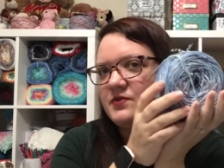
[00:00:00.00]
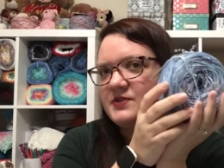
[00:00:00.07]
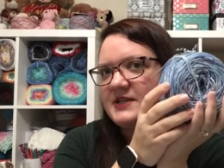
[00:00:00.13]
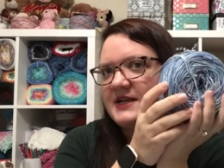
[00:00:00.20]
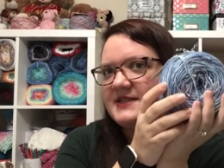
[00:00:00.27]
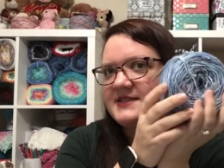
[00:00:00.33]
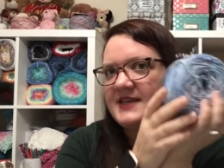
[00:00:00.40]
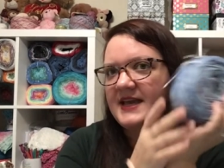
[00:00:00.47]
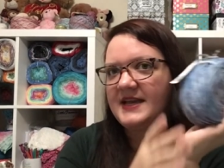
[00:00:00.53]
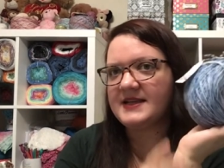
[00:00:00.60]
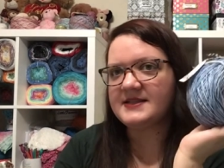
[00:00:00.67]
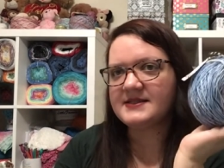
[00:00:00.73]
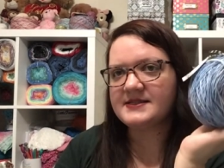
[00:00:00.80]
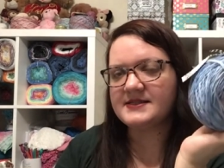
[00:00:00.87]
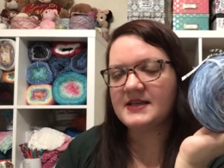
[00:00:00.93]
size
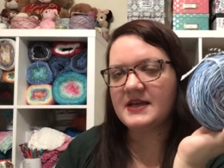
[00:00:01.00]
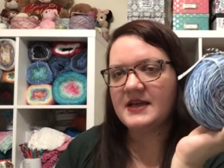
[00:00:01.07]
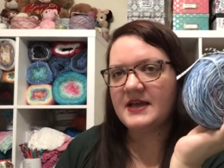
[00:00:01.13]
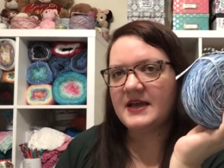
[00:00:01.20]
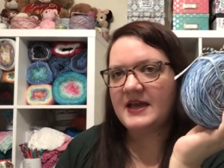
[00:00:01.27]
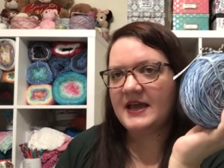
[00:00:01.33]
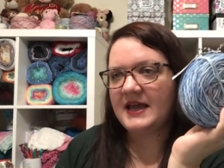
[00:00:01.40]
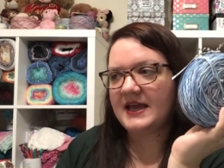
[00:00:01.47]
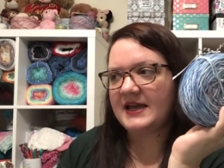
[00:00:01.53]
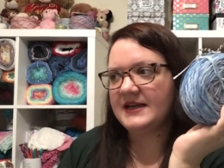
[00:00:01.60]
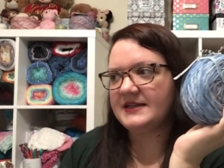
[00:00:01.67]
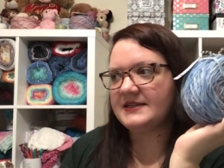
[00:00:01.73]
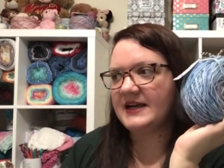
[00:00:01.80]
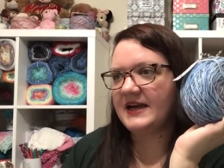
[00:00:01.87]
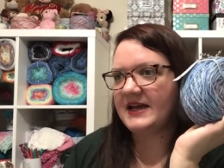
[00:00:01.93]
skeins.
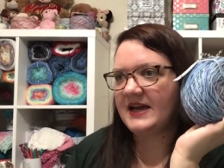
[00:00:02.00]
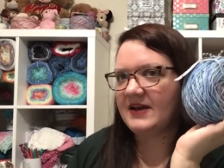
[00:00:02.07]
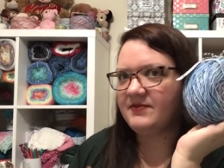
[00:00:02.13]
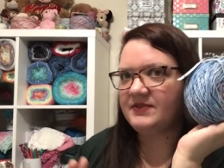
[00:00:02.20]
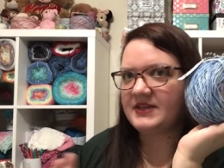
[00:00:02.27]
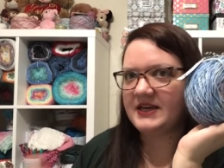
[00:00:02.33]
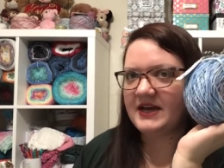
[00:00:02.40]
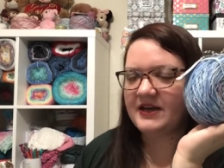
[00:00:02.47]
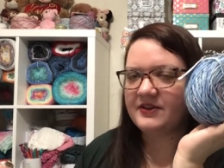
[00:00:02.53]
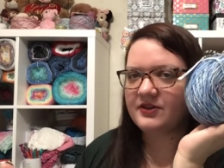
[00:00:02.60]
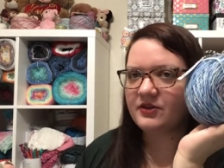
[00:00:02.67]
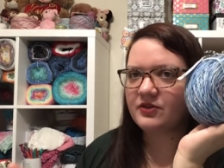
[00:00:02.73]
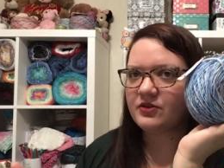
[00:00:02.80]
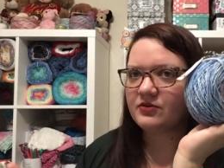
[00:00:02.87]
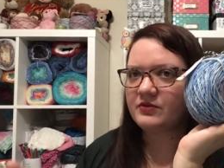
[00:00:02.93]
And I have the
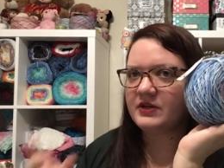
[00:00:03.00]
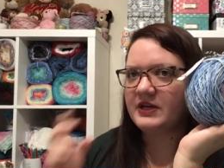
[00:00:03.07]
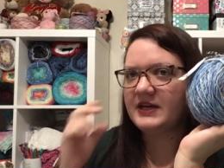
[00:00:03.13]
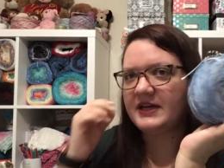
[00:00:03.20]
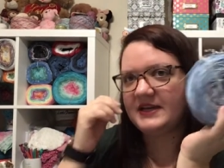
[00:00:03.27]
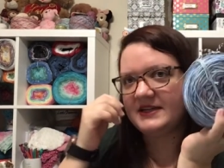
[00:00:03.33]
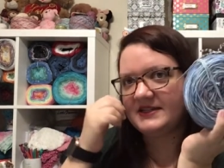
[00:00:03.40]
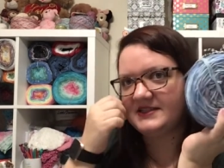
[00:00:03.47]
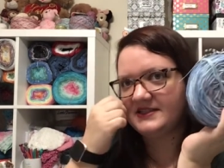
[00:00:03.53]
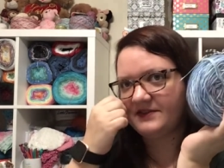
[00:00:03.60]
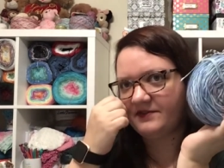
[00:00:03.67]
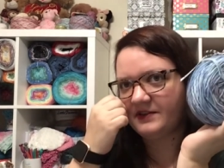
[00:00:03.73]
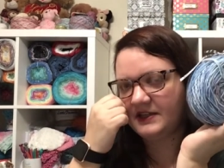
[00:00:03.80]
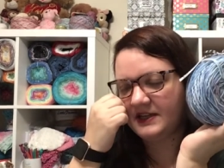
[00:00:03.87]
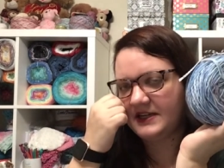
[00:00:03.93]
other three in a
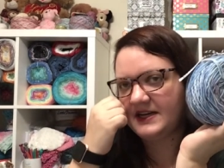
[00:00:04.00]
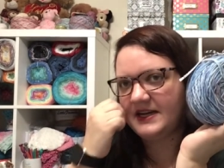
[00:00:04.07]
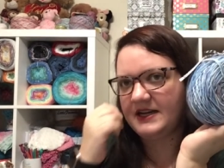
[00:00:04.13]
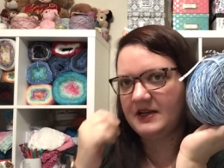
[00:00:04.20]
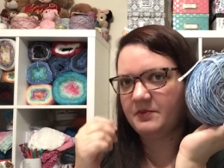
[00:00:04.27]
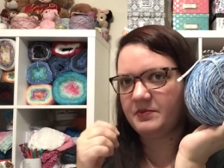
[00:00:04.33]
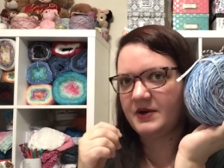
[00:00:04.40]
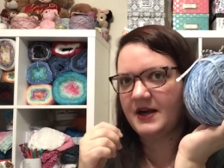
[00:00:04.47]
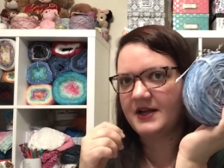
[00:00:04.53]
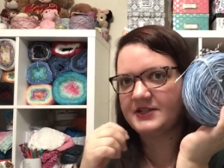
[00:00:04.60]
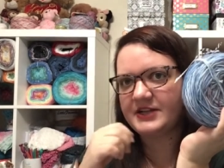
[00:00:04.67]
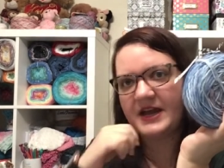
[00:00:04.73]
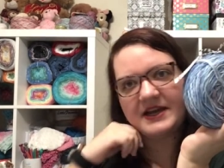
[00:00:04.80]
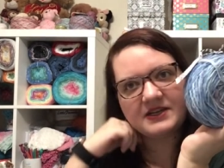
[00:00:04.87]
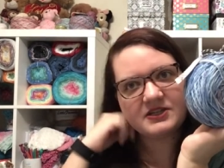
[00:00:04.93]
different knitting
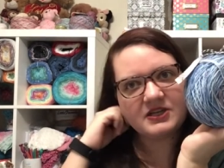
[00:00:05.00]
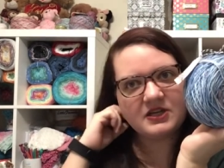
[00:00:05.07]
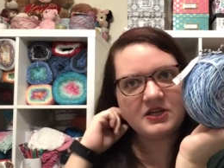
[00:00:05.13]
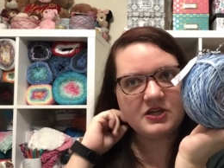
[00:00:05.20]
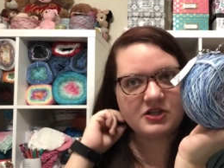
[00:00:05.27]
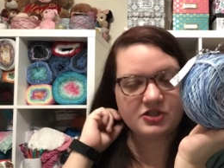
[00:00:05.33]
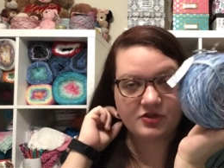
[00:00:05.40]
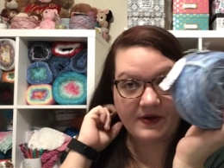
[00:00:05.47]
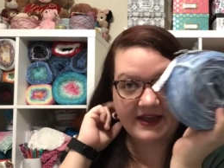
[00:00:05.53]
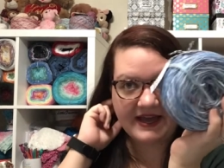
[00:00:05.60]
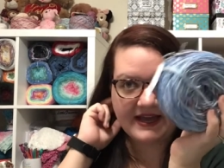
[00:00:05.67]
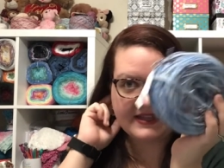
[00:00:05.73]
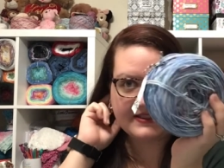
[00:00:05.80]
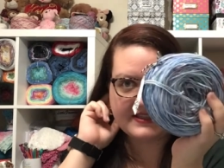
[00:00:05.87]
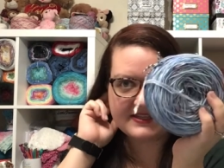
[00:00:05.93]
project. So I
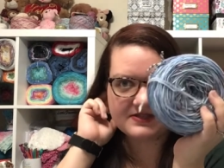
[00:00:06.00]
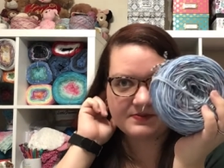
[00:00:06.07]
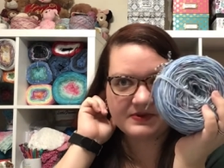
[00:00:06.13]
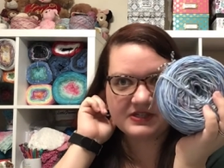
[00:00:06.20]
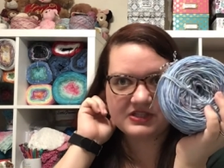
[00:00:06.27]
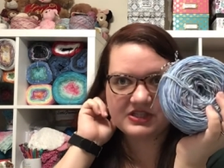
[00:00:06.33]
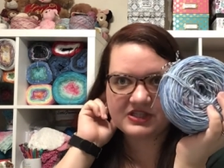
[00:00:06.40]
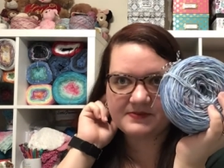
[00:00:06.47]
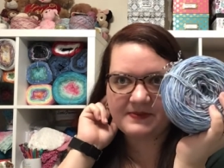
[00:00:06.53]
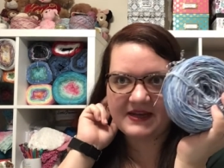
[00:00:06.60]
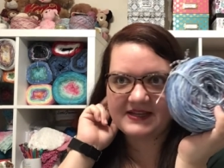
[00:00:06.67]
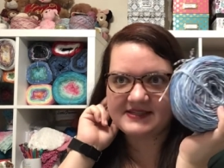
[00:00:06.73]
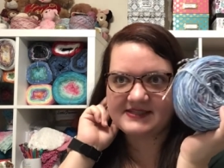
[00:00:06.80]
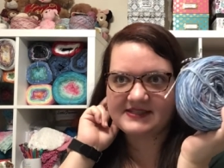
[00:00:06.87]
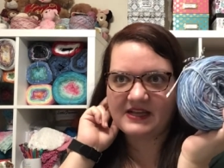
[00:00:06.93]
had this one just by
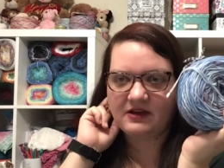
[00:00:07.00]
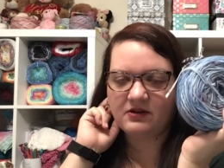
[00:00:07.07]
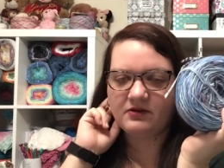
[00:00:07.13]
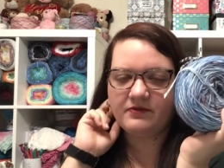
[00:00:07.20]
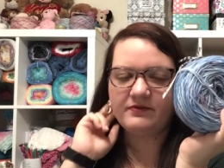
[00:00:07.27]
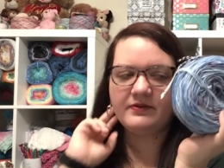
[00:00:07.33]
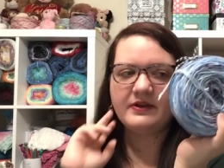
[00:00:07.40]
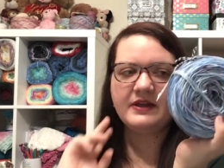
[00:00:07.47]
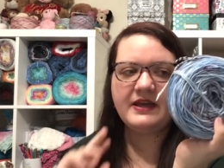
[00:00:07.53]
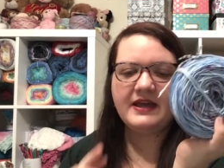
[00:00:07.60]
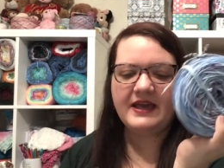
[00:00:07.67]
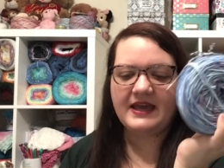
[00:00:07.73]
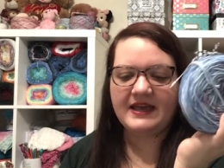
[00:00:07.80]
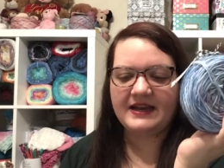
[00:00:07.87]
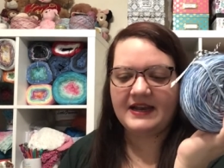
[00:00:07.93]
itself.
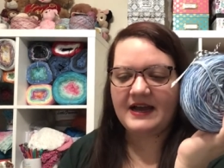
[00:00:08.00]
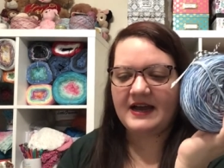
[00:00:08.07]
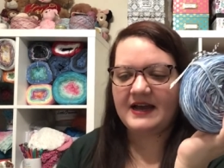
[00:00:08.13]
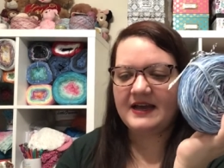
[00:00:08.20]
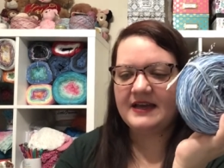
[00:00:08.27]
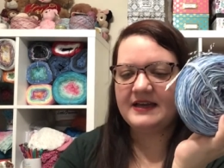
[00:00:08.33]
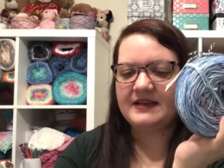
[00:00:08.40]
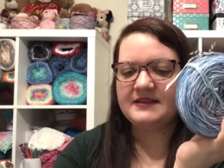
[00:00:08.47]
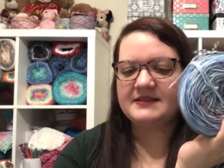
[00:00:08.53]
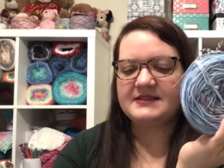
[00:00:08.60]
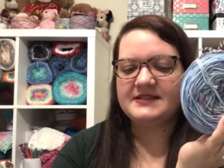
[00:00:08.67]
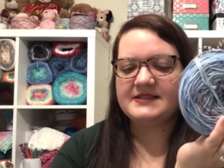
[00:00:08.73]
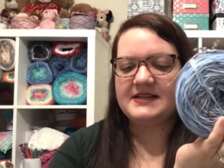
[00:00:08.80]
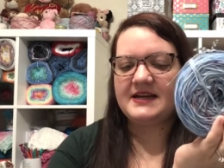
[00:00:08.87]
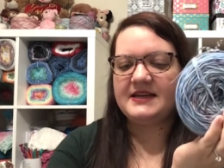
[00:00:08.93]
And I
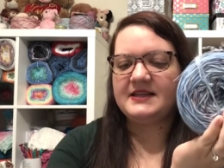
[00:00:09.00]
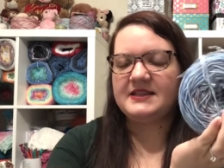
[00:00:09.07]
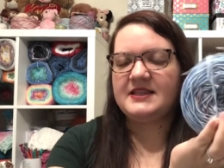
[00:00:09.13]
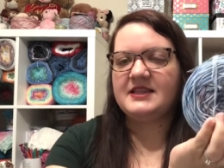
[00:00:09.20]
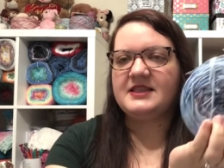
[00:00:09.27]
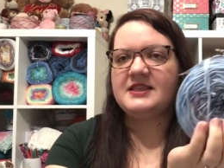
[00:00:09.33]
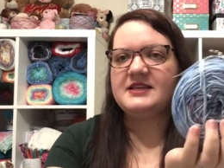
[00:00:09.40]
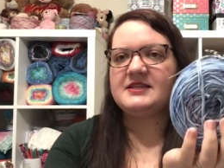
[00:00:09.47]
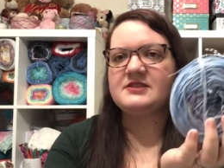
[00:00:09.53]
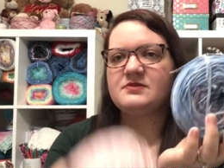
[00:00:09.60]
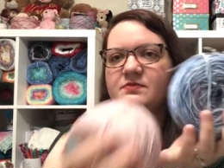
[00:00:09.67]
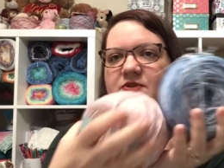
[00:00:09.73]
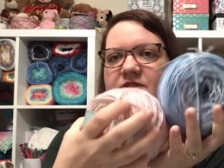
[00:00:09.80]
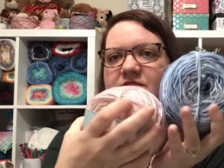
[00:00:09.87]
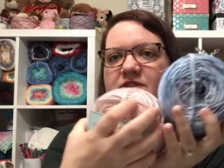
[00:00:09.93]
decided that this
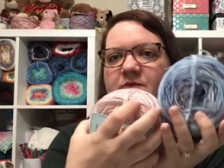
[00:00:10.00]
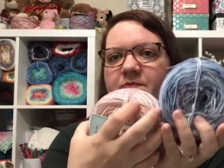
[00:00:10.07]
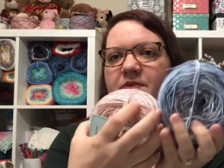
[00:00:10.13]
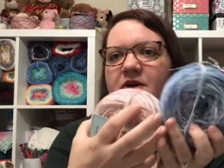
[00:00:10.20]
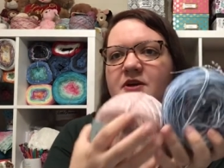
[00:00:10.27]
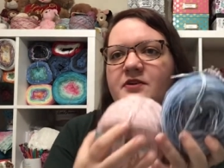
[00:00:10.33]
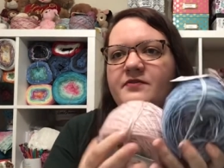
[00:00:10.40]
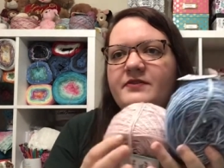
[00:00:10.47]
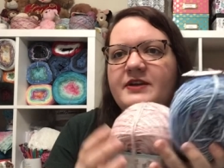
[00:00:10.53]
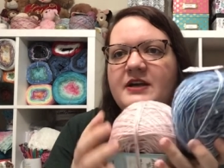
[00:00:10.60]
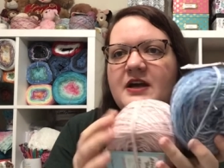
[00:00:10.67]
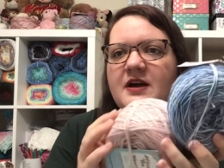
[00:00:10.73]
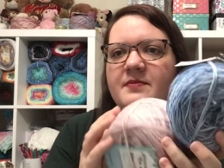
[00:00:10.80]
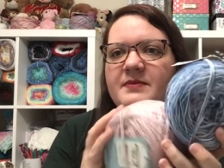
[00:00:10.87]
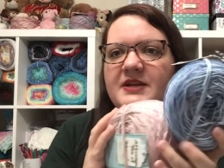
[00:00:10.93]
was the perfect
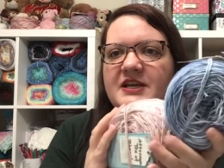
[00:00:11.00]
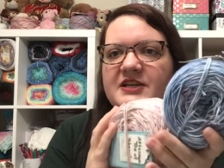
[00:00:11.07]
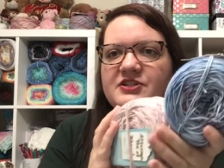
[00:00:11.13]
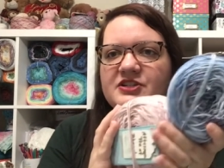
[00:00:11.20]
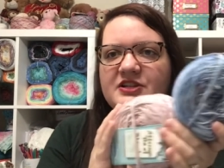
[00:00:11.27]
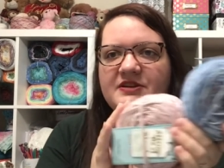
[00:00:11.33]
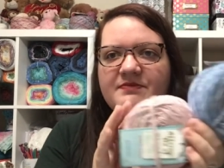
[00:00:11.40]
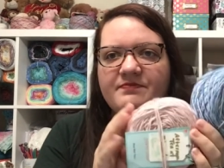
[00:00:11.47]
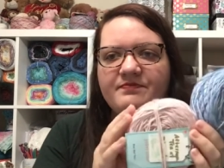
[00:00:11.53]
combination